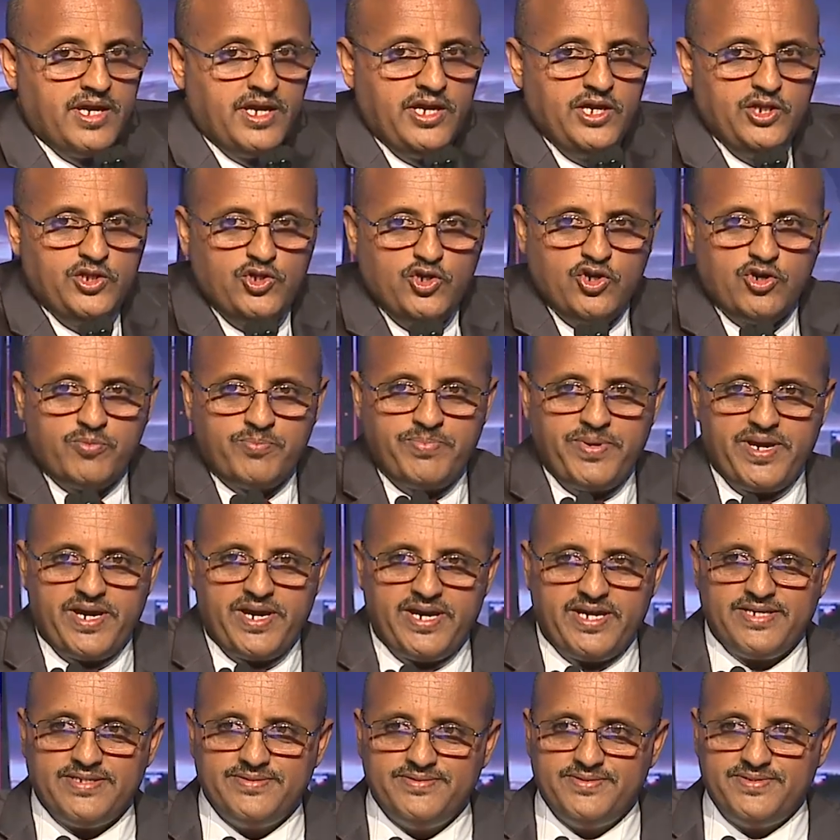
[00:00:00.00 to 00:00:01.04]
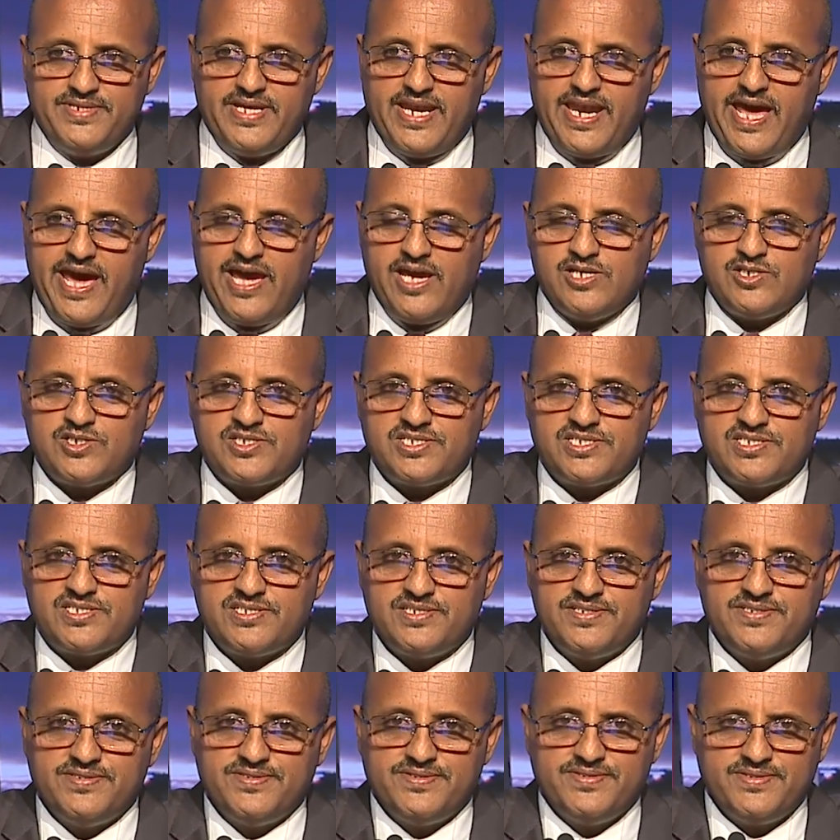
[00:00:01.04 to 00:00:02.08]
Ethiopia, the lions
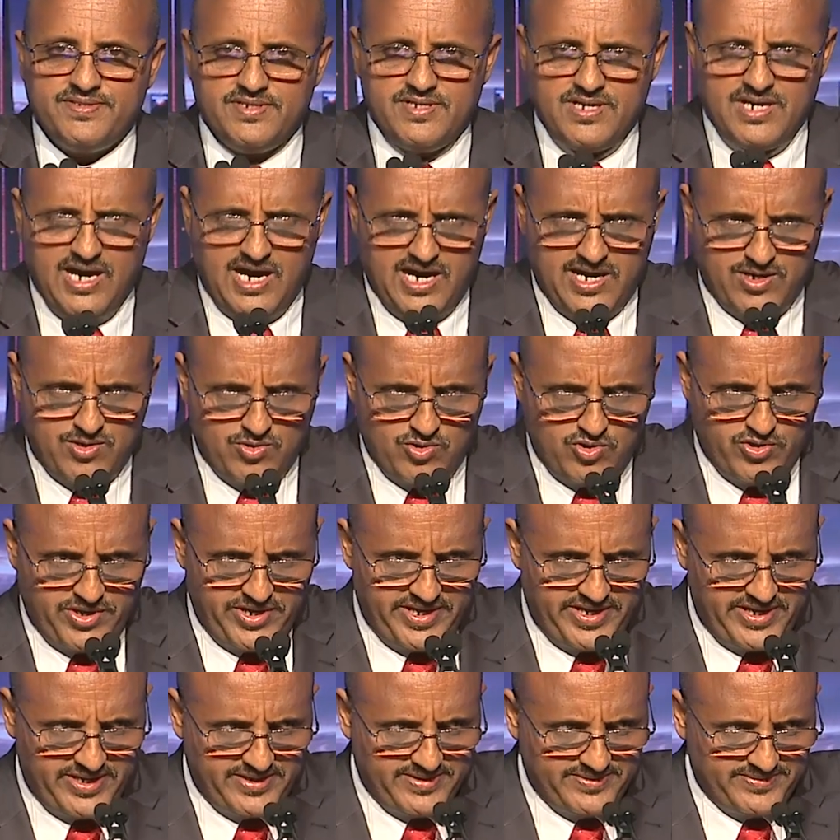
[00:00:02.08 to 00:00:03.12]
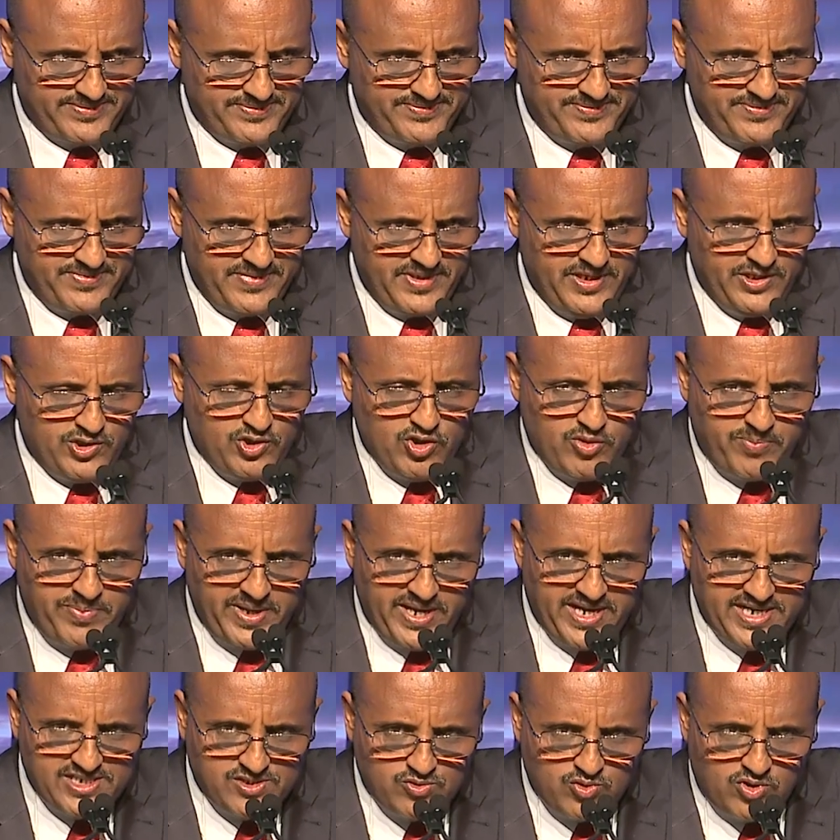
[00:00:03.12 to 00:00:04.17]
are roaring. Ethiopia
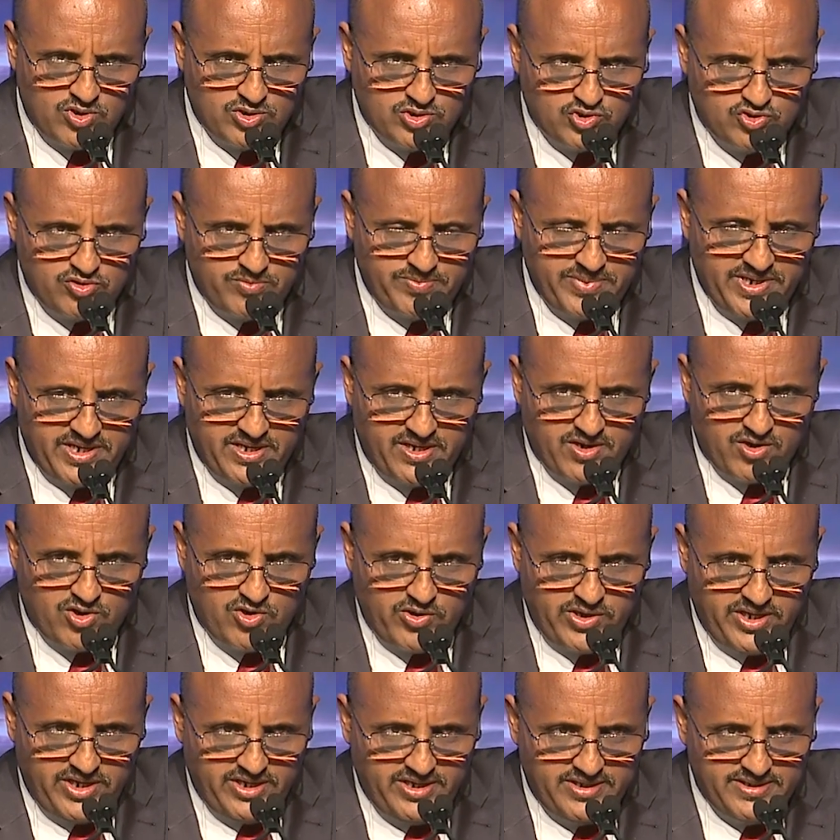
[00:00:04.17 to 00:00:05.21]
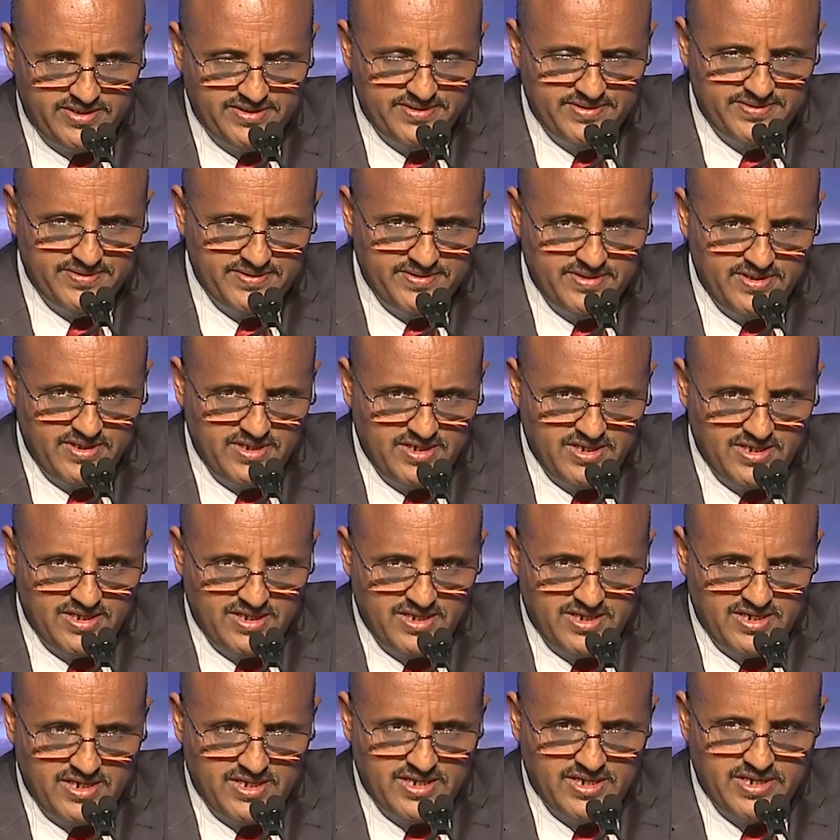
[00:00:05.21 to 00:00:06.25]
has also been growing,
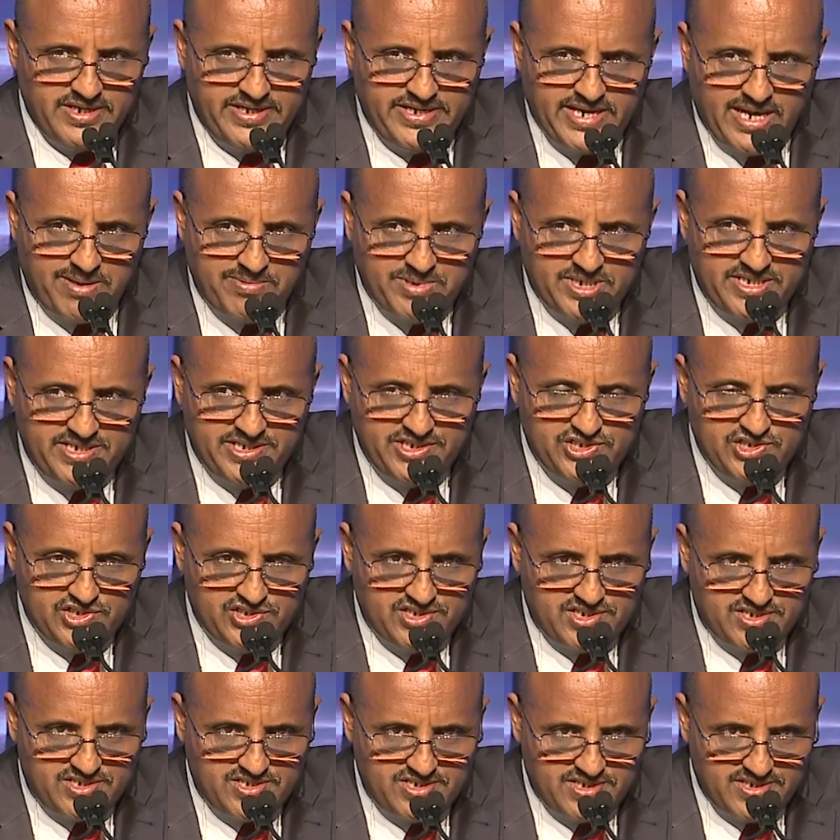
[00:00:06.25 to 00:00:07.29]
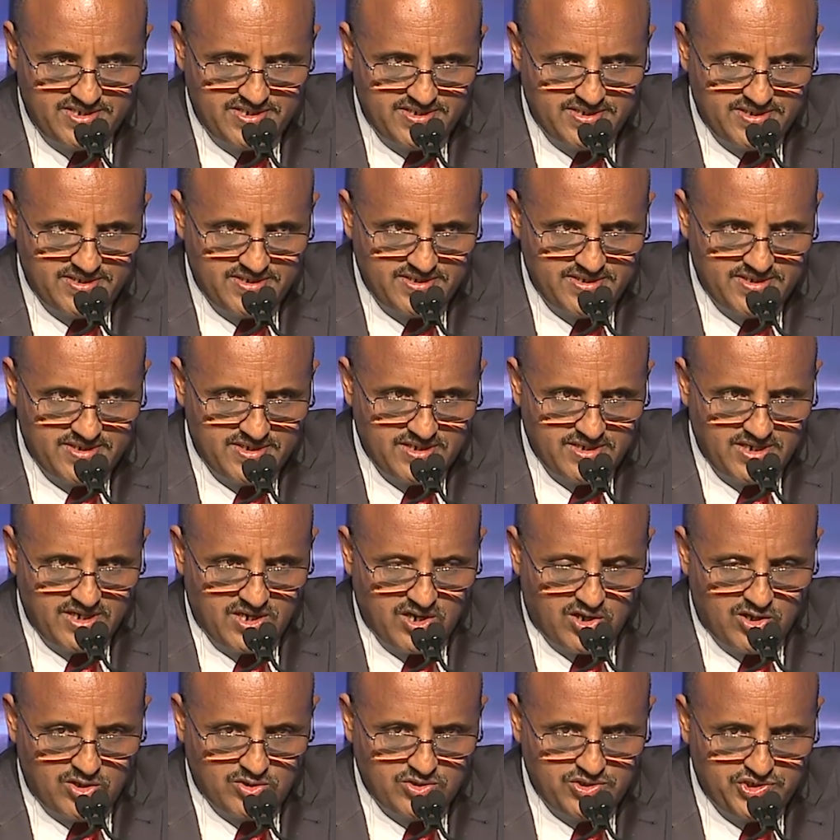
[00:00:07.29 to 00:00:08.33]
double-digit
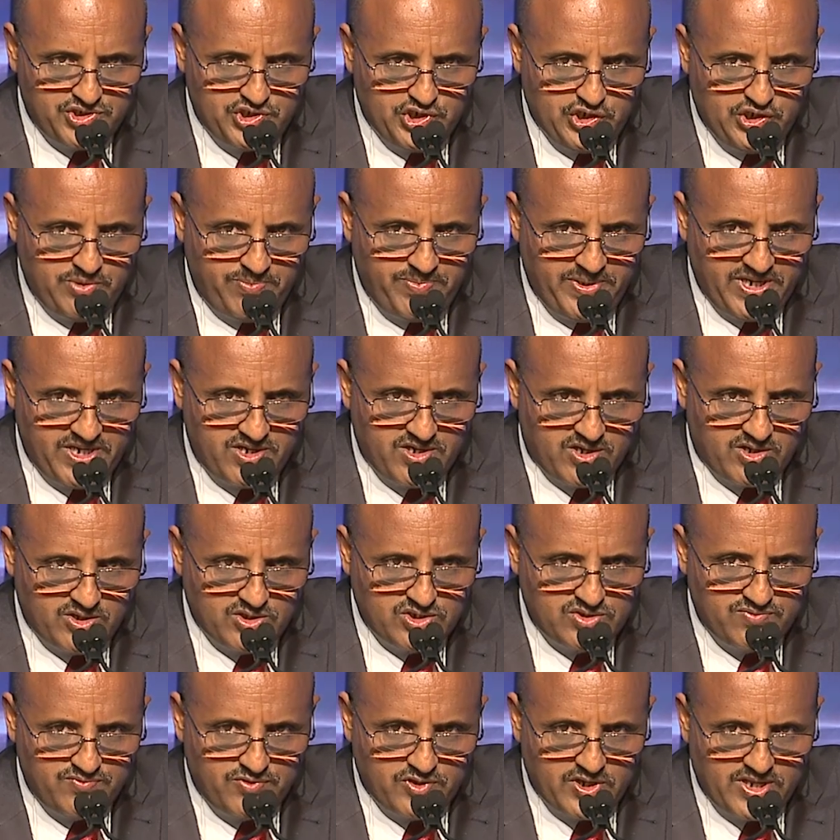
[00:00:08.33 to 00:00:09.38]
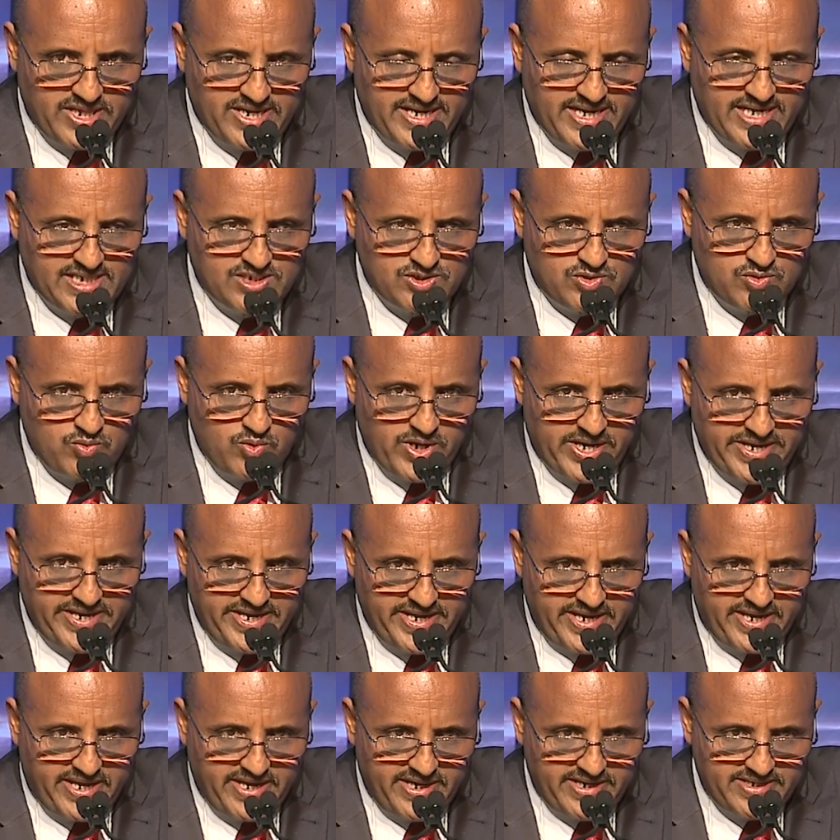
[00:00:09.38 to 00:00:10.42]
GDP growth for the last 1
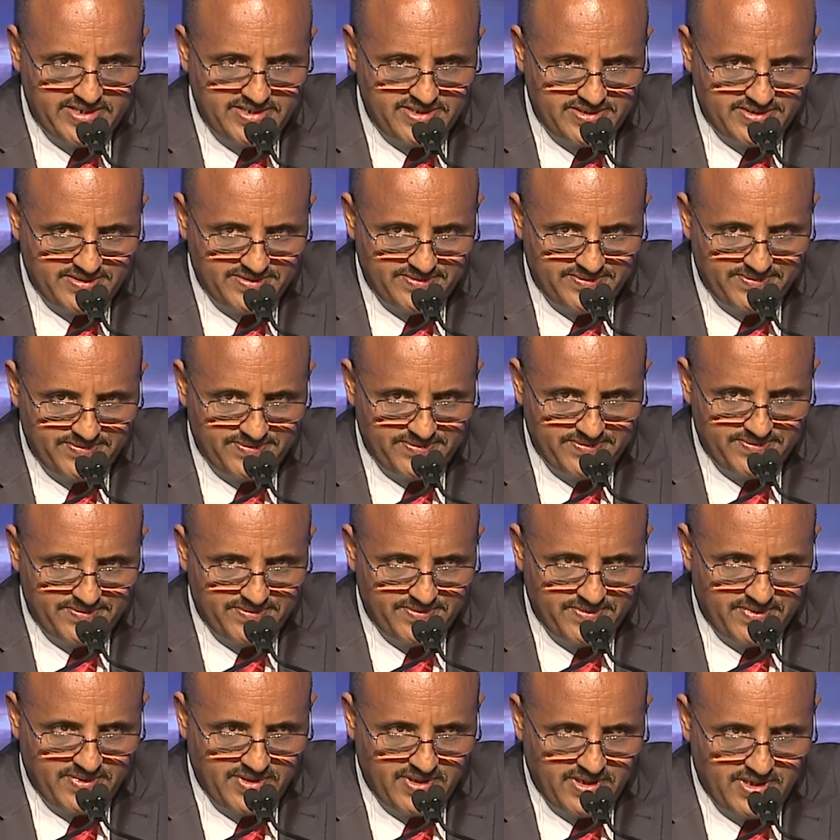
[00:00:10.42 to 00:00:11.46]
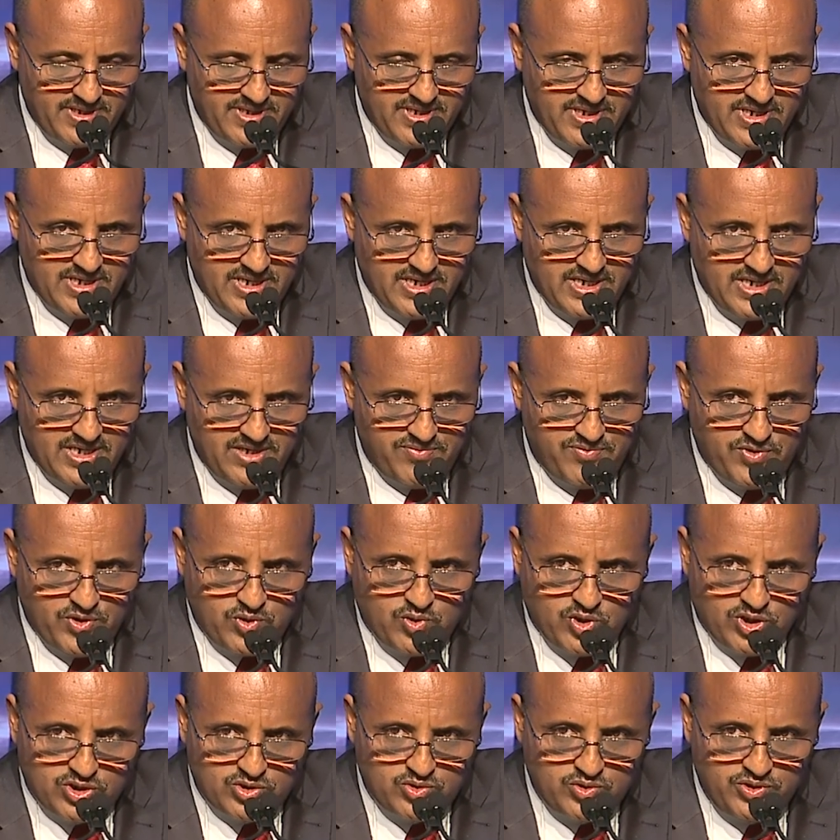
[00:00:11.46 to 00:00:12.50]
decade. If you
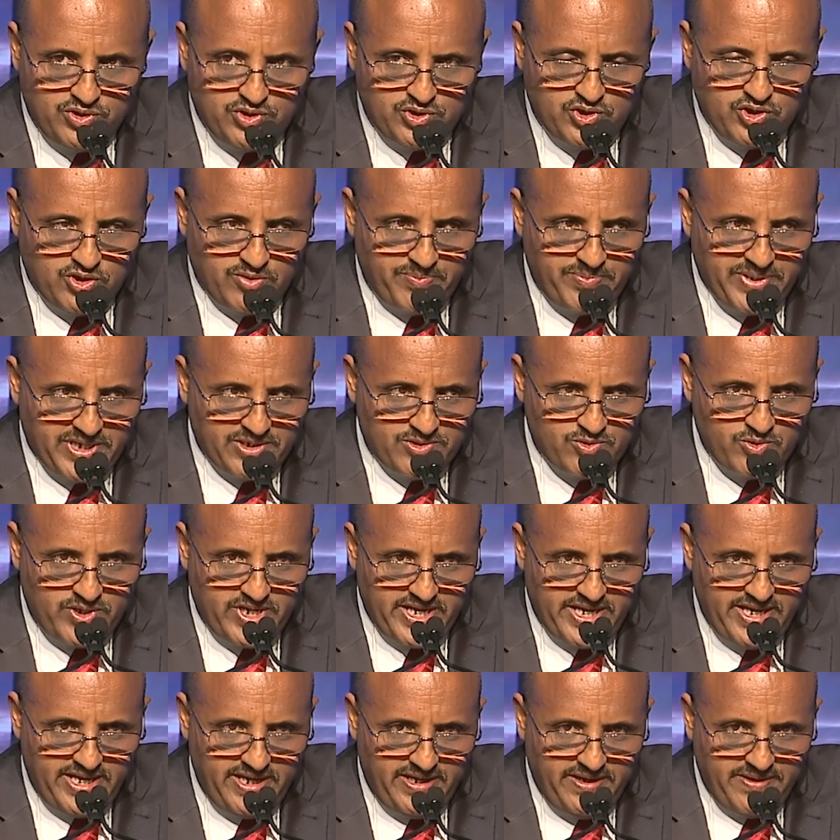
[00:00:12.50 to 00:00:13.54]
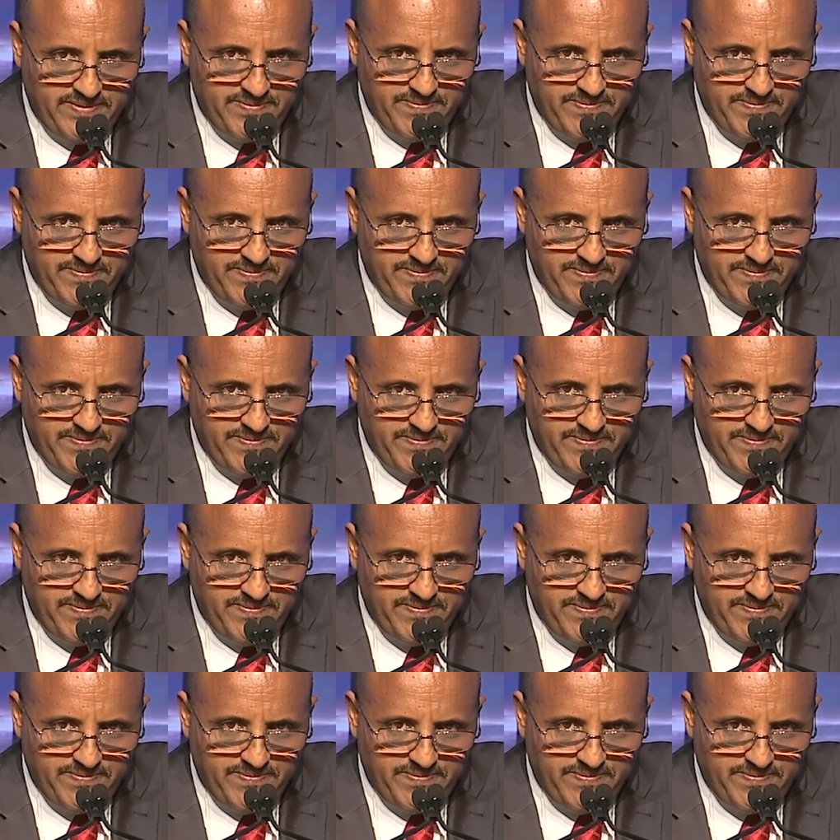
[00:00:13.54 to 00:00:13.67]
go to Ethiopia today,